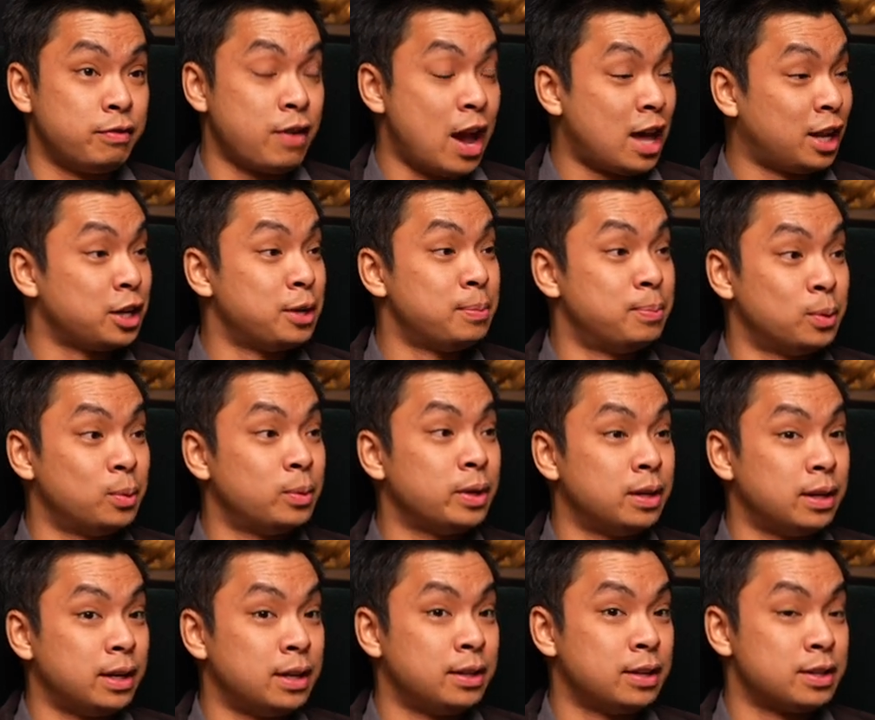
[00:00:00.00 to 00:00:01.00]

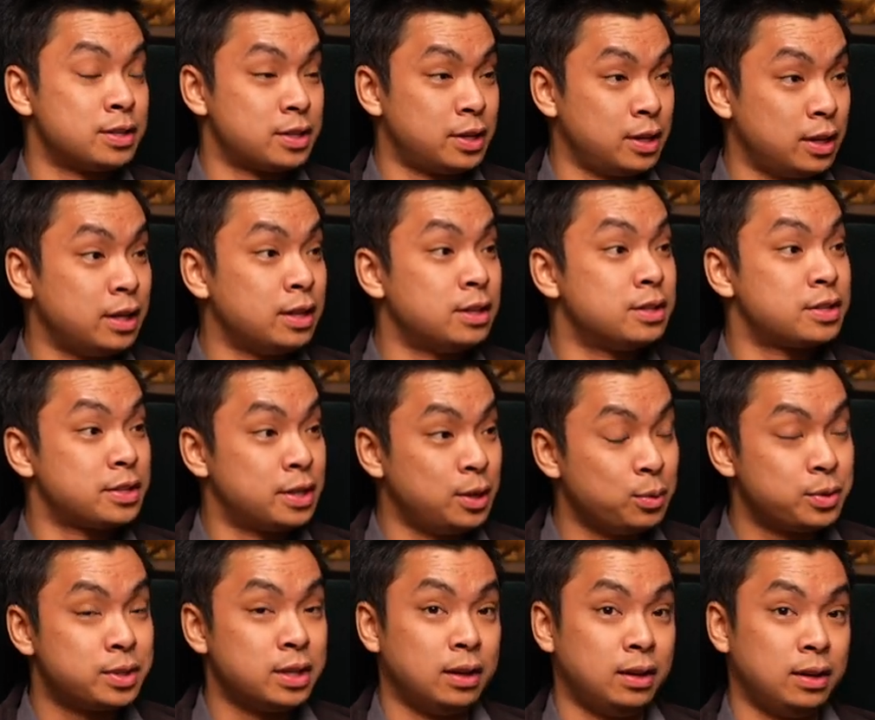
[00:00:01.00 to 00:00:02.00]
valuable in in the in
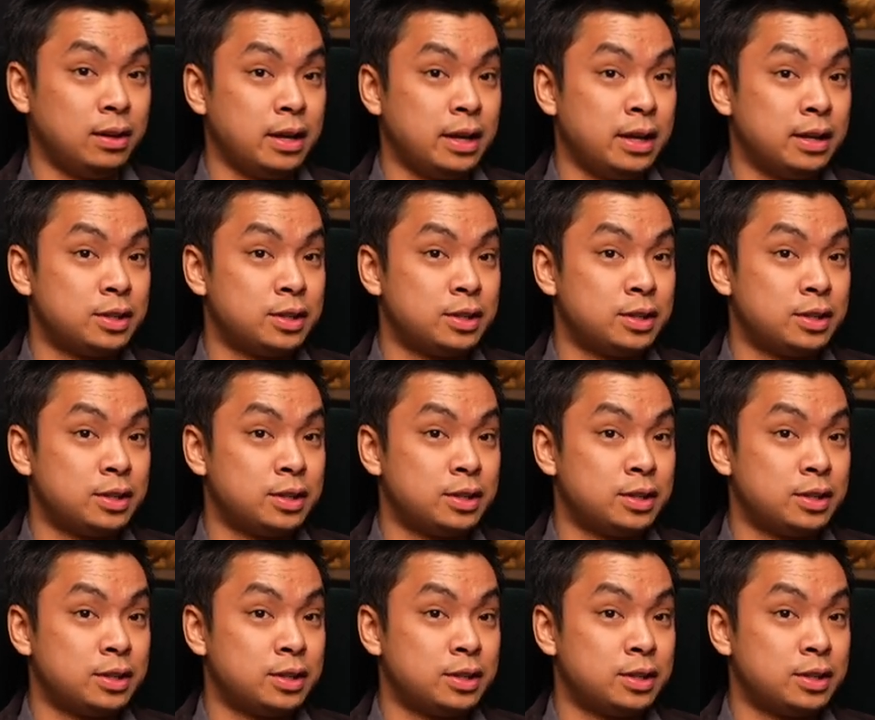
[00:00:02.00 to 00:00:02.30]
skills that